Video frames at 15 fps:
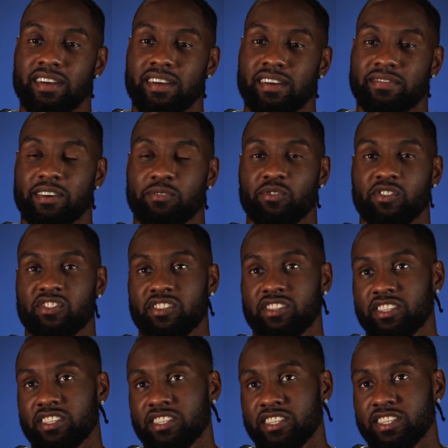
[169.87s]
If I wasn't in the
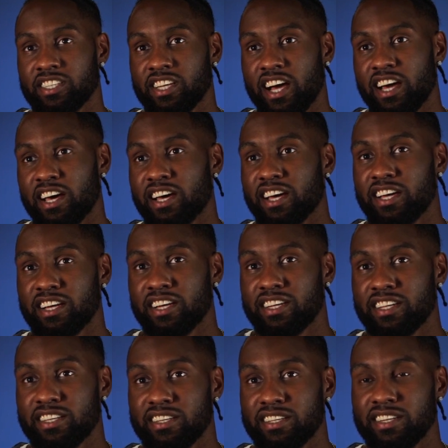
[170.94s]
league,
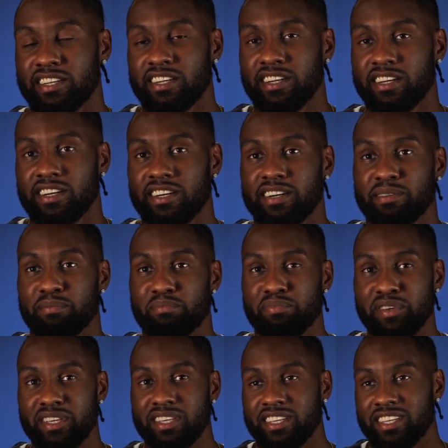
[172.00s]
I'd
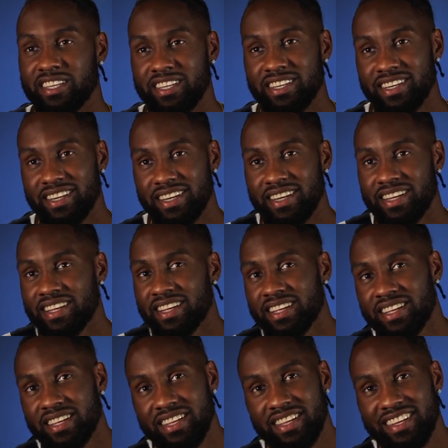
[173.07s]
be
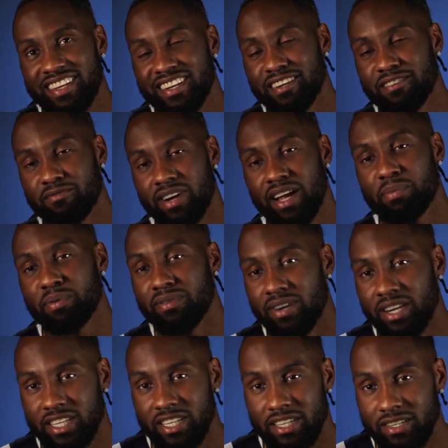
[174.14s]
a rapper
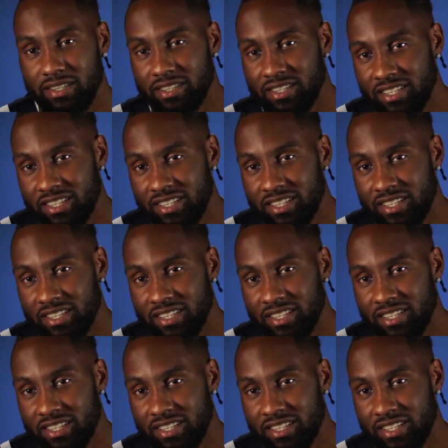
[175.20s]
right now.